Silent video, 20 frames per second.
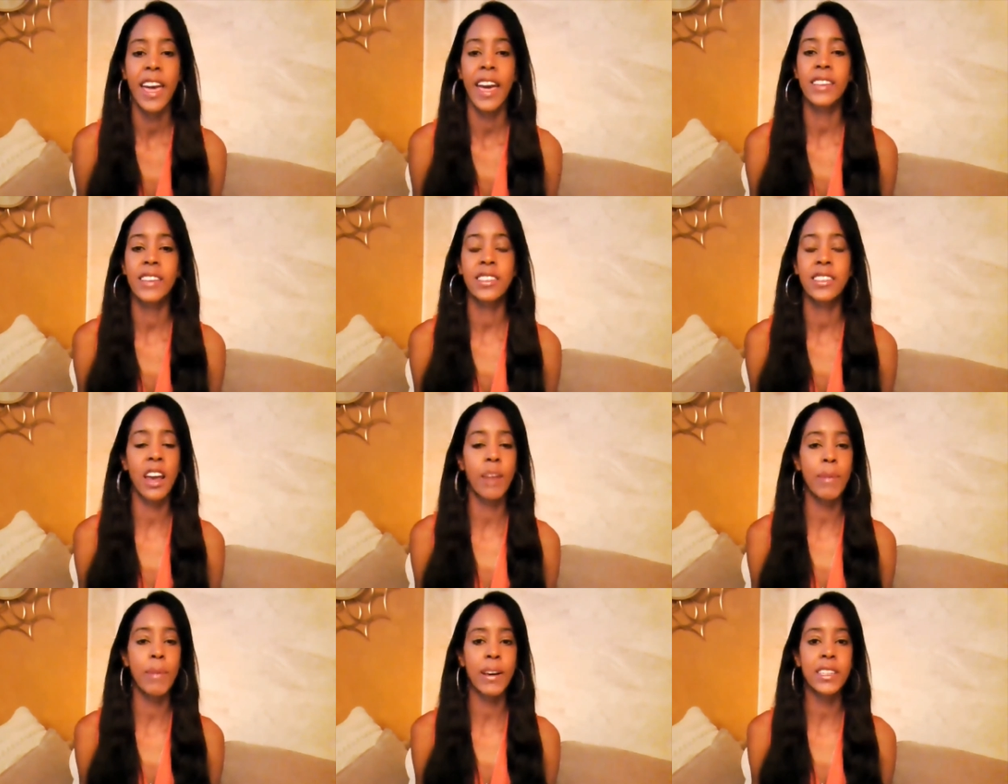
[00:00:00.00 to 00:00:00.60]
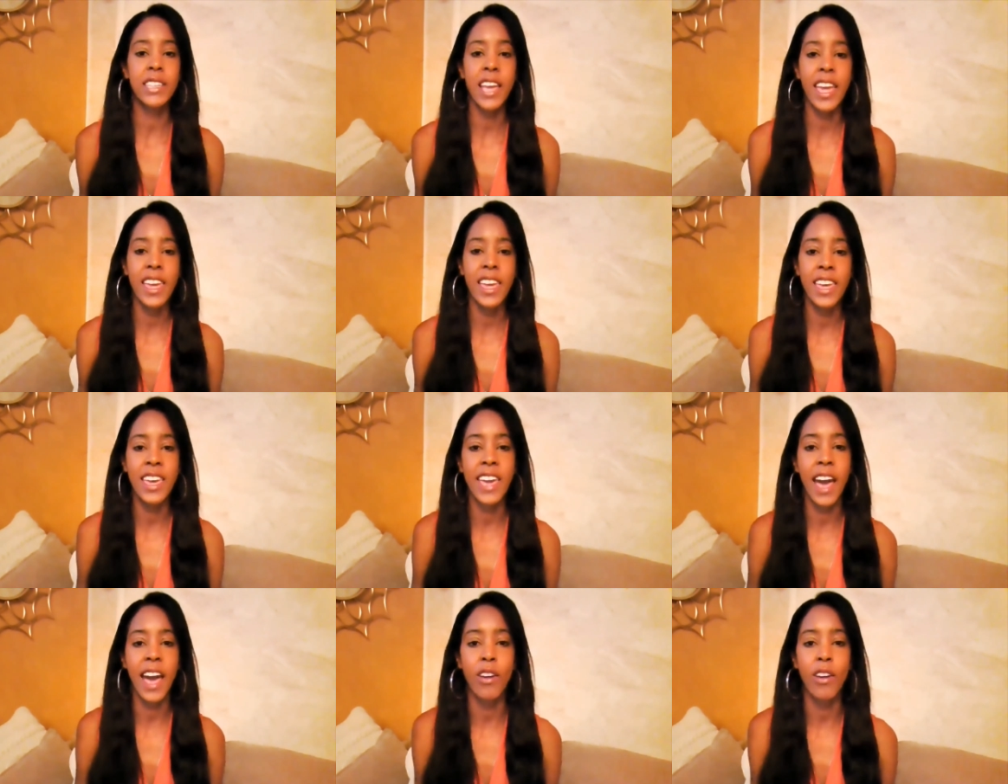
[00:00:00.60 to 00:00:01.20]
It's not about
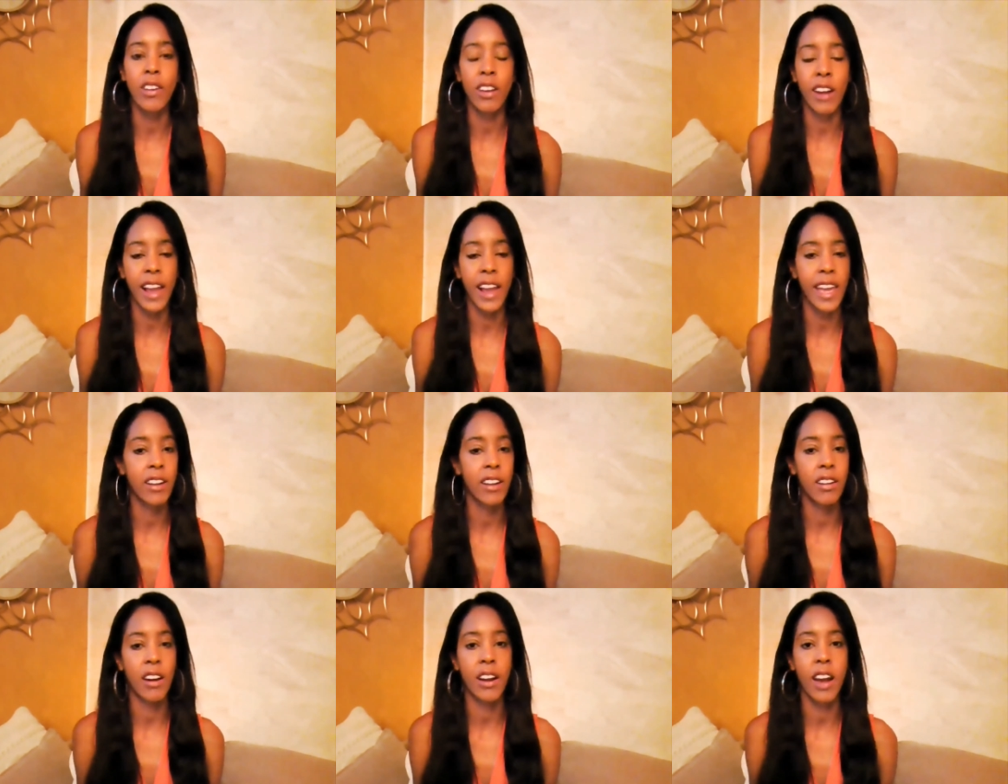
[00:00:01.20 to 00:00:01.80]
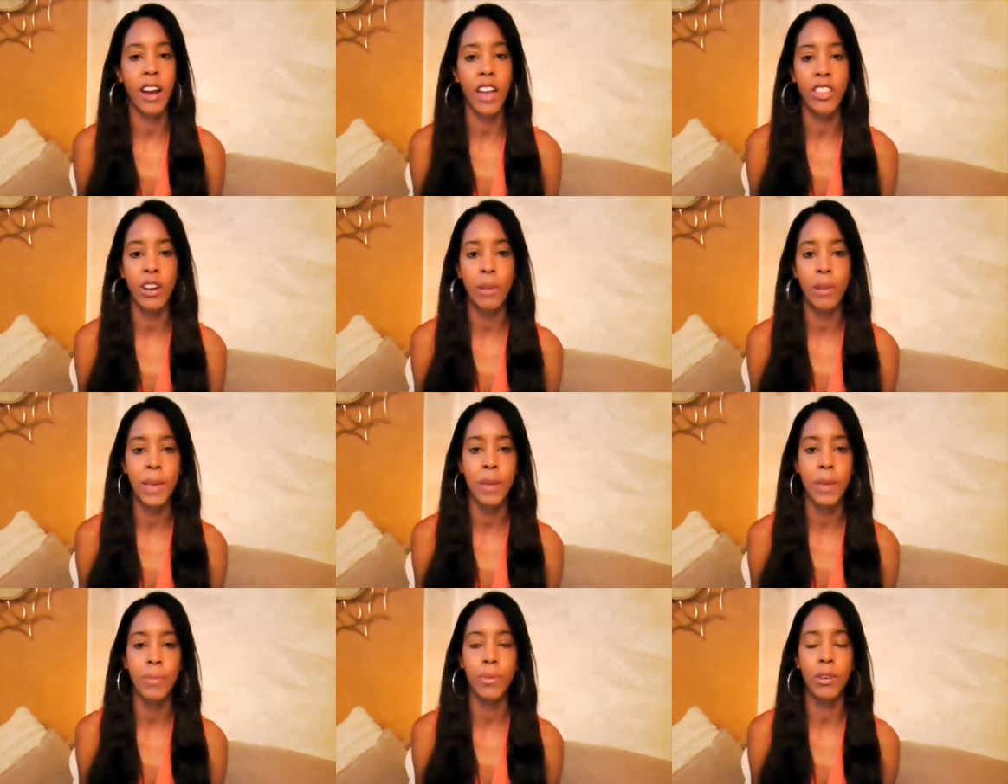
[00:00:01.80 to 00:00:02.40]
taking out your anger on
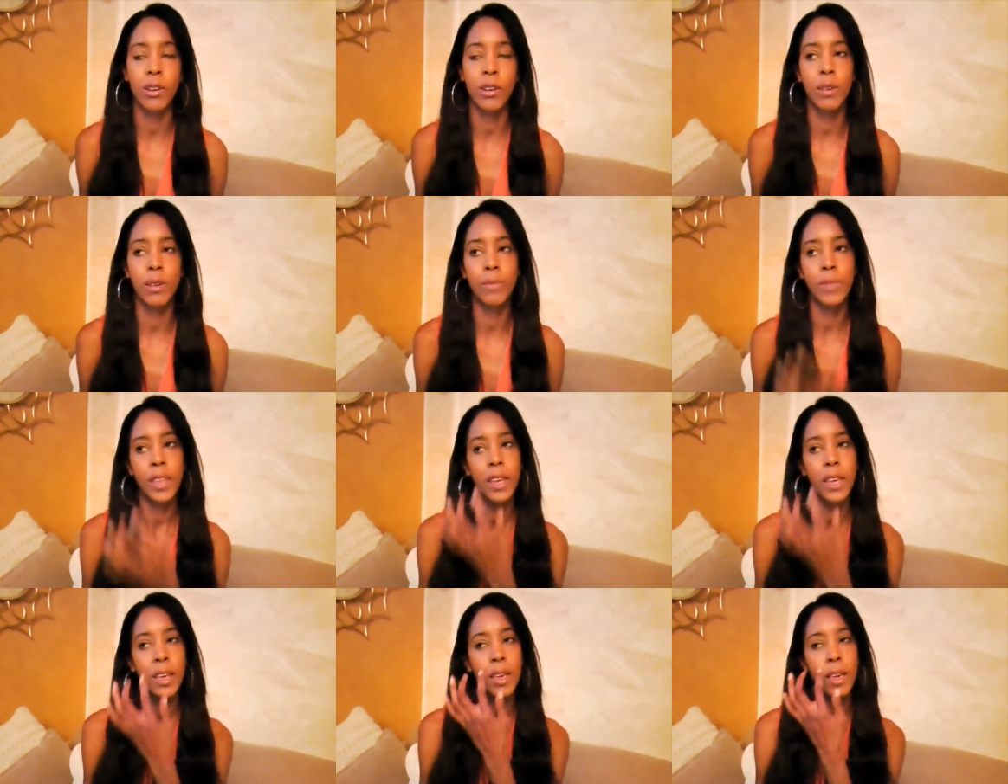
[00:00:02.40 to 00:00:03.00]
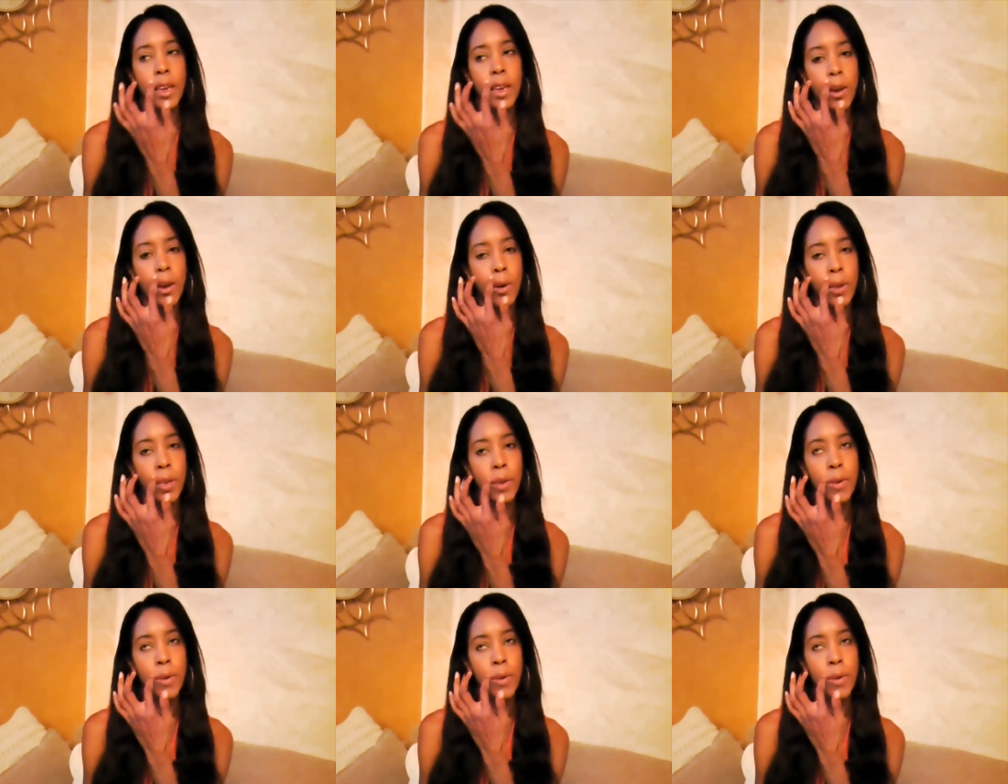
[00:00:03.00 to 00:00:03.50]
other people. You